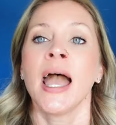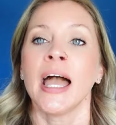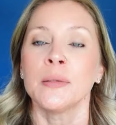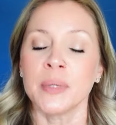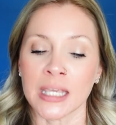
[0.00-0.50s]

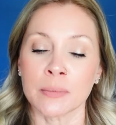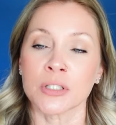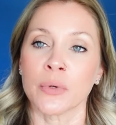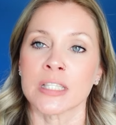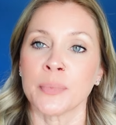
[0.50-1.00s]
and being able
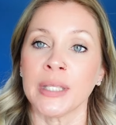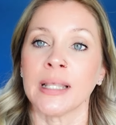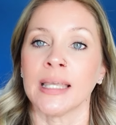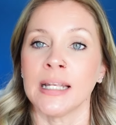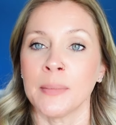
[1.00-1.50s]
to explain
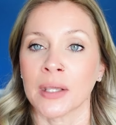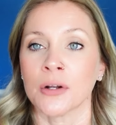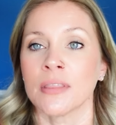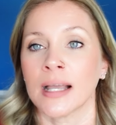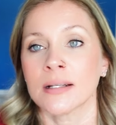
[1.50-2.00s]
that in a
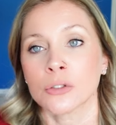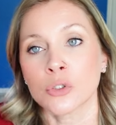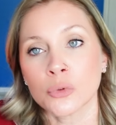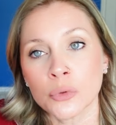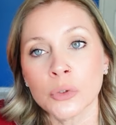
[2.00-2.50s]
manner that
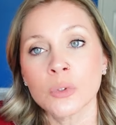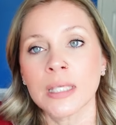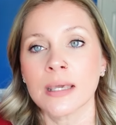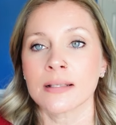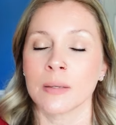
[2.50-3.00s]

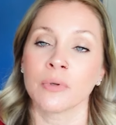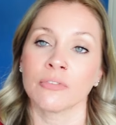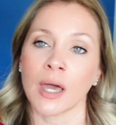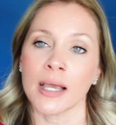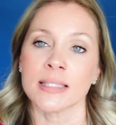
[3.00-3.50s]
truly
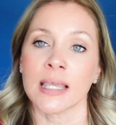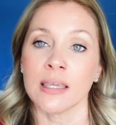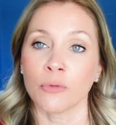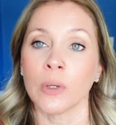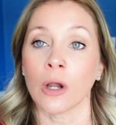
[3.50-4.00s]
exemplifies
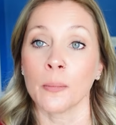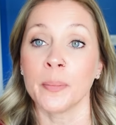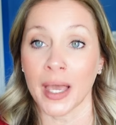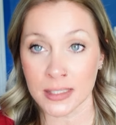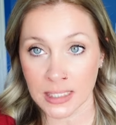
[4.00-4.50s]
if we are
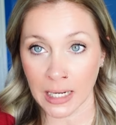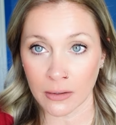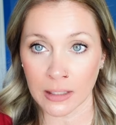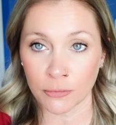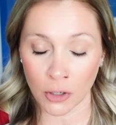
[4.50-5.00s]
best
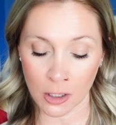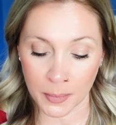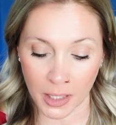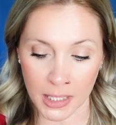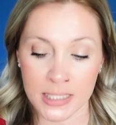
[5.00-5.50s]
caring for our
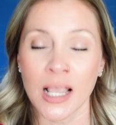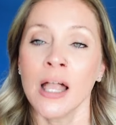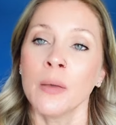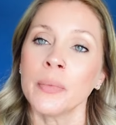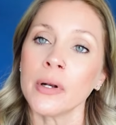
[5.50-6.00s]
bodies,
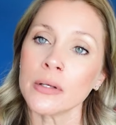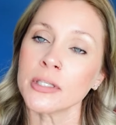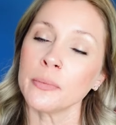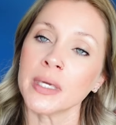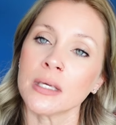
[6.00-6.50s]
but
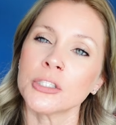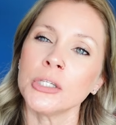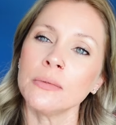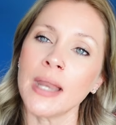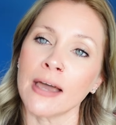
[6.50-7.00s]
also because
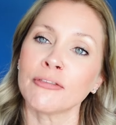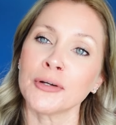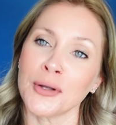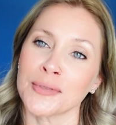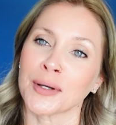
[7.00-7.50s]
you never
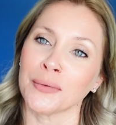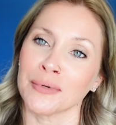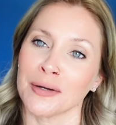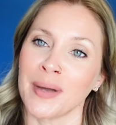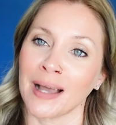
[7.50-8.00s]
know the
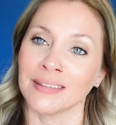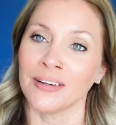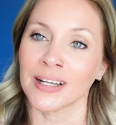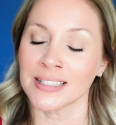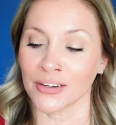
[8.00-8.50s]
career path that
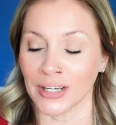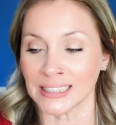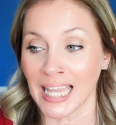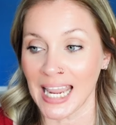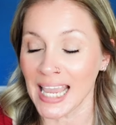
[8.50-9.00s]
your kids are going
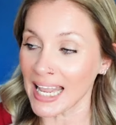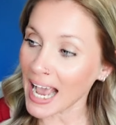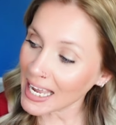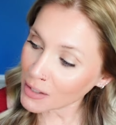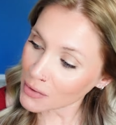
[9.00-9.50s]
to take. And
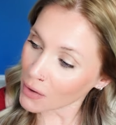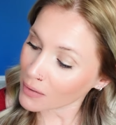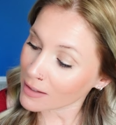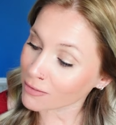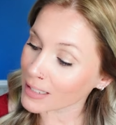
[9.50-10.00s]
I don't know
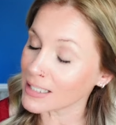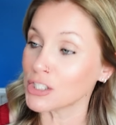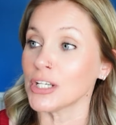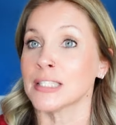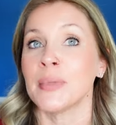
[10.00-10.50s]
if it is
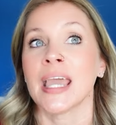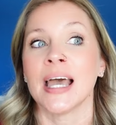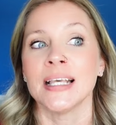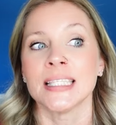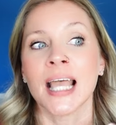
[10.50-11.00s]
just
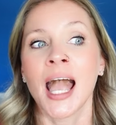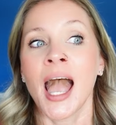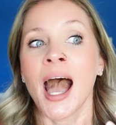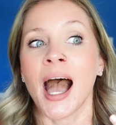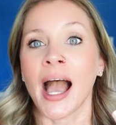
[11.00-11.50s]
because
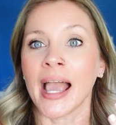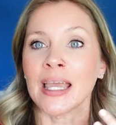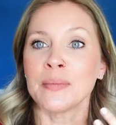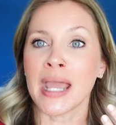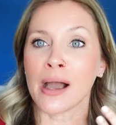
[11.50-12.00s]
I
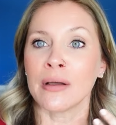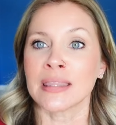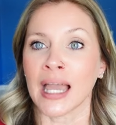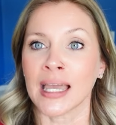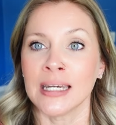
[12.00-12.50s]
am now at
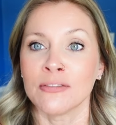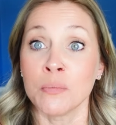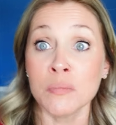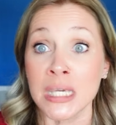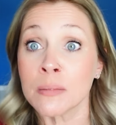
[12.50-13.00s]
that kind of
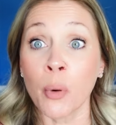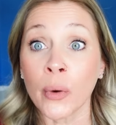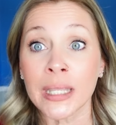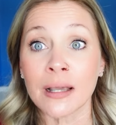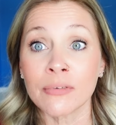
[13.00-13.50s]

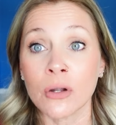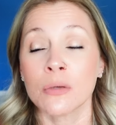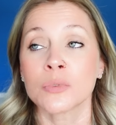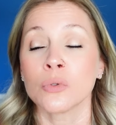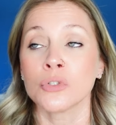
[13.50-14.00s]
midpoint of our
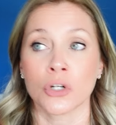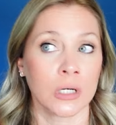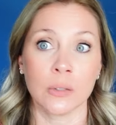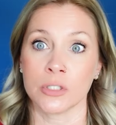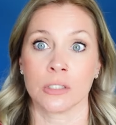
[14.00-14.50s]
homeschool
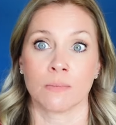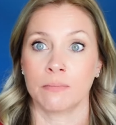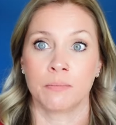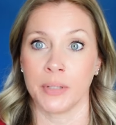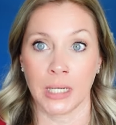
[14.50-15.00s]
journey, which is
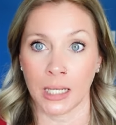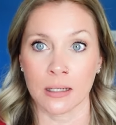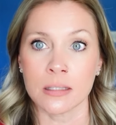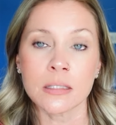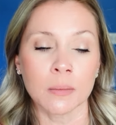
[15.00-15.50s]

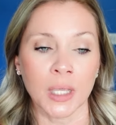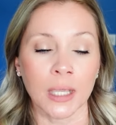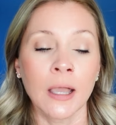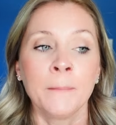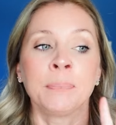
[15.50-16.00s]
bananas to
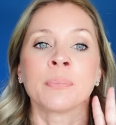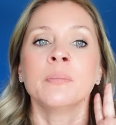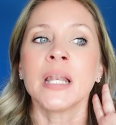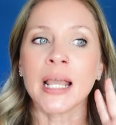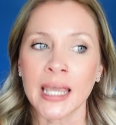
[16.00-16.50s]
me,
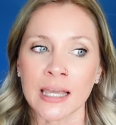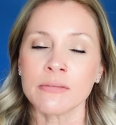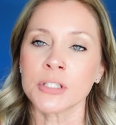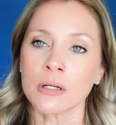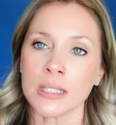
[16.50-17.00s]
but I have
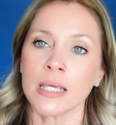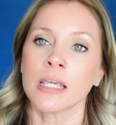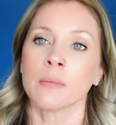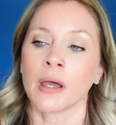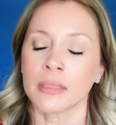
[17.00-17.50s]
started
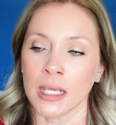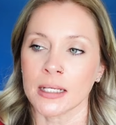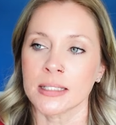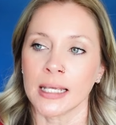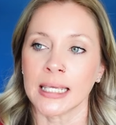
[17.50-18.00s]
thinking about
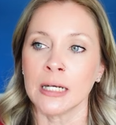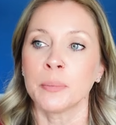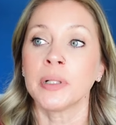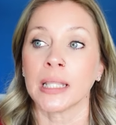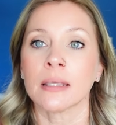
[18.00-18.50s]
things that can
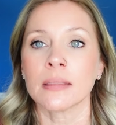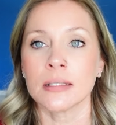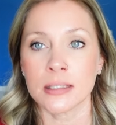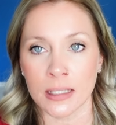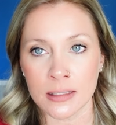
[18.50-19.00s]
plant the
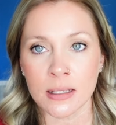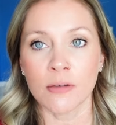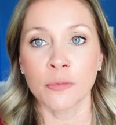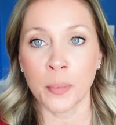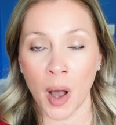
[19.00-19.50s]
seeds
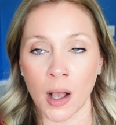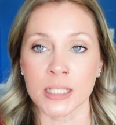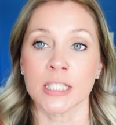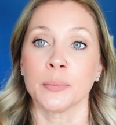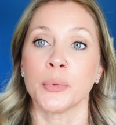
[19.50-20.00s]
of
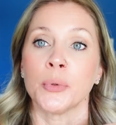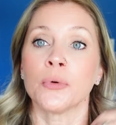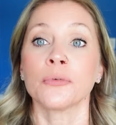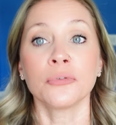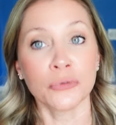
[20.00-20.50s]
possible
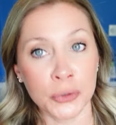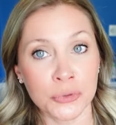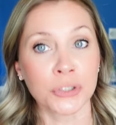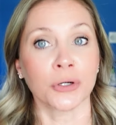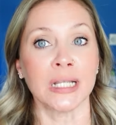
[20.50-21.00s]

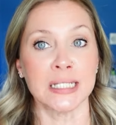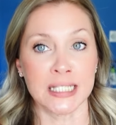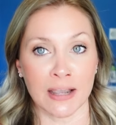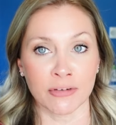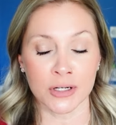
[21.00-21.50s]
future
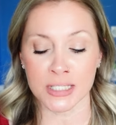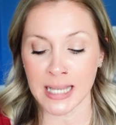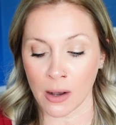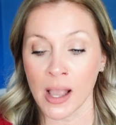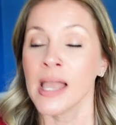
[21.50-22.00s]
endeavors.
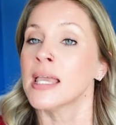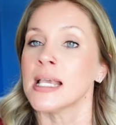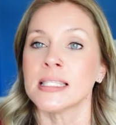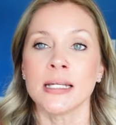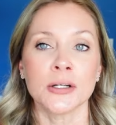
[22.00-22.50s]
Now,
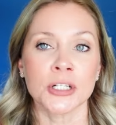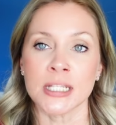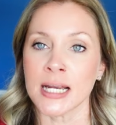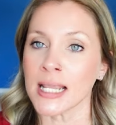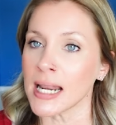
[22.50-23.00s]
is it
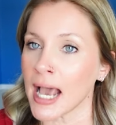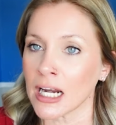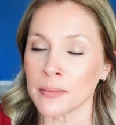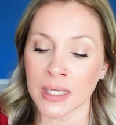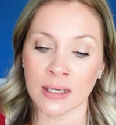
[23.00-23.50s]
understanding
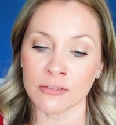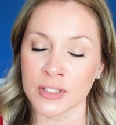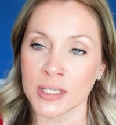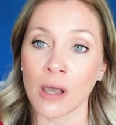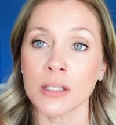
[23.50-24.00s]
anatomy and
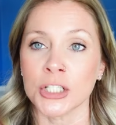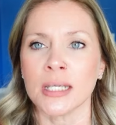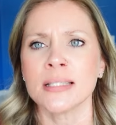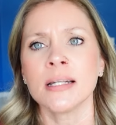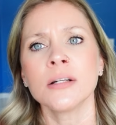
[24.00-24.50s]
physiology?
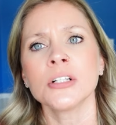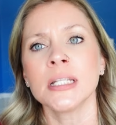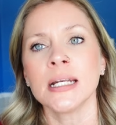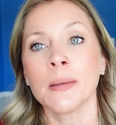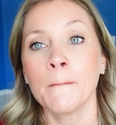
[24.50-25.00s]
Is it
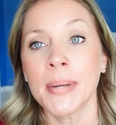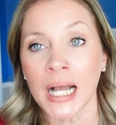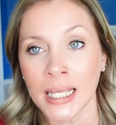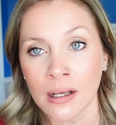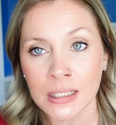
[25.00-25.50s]
understanding
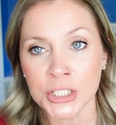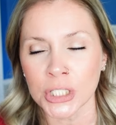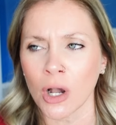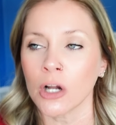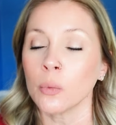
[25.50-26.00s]

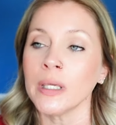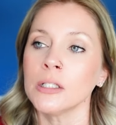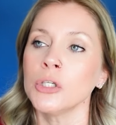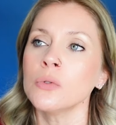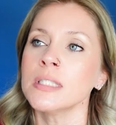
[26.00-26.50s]
biology? Are we
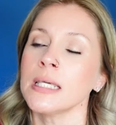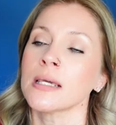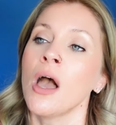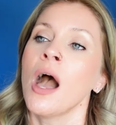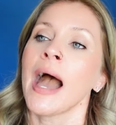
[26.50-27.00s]
using
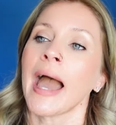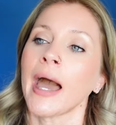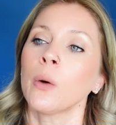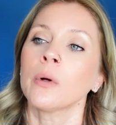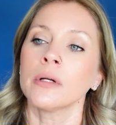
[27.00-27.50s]

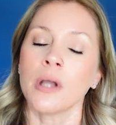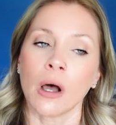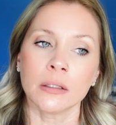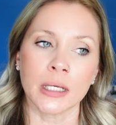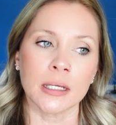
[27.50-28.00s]
our
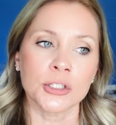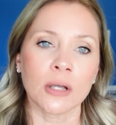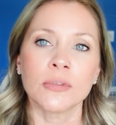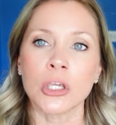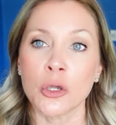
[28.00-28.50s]
knowledge
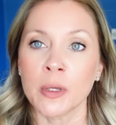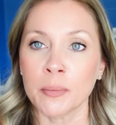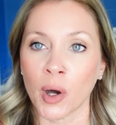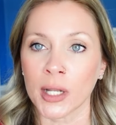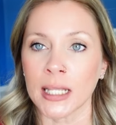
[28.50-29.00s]
of the human
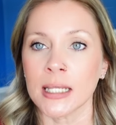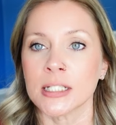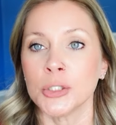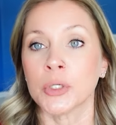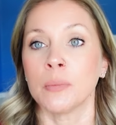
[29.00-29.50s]
body
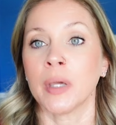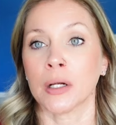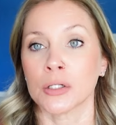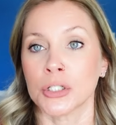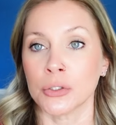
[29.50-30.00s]
to
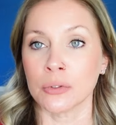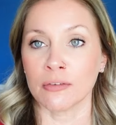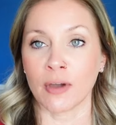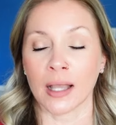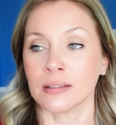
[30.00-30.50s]
compare to the
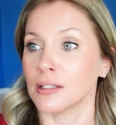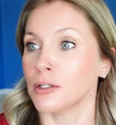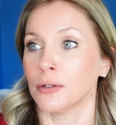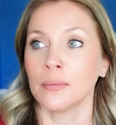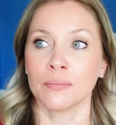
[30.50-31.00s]
fact that, you
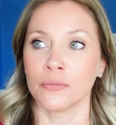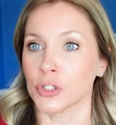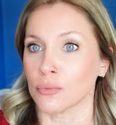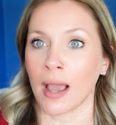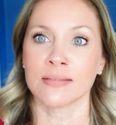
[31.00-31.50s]
know,
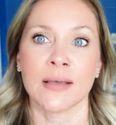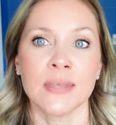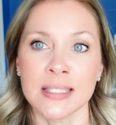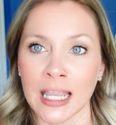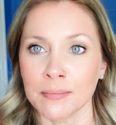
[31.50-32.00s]
giraffes have
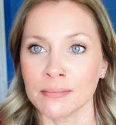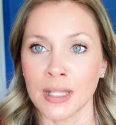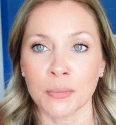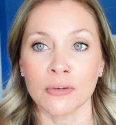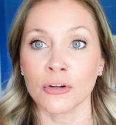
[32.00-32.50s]
the same
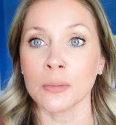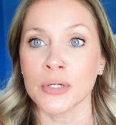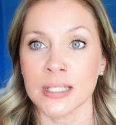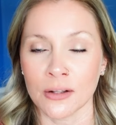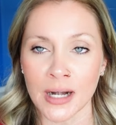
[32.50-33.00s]
number of
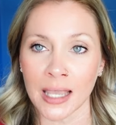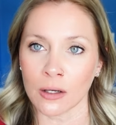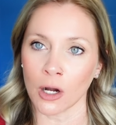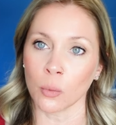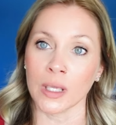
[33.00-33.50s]
vertebrae in their neck?
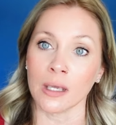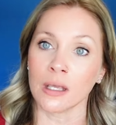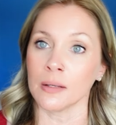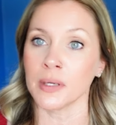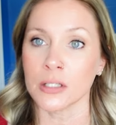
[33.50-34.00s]
Are we
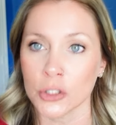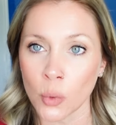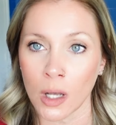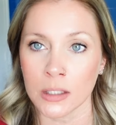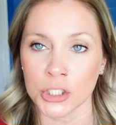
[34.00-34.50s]
going to be a
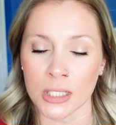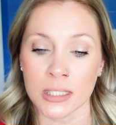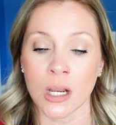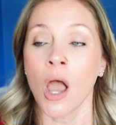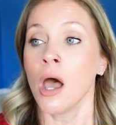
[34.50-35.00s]

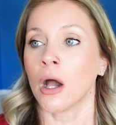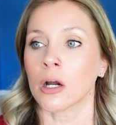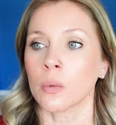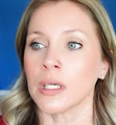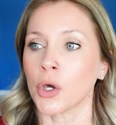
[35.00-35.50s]
zoologist? Are we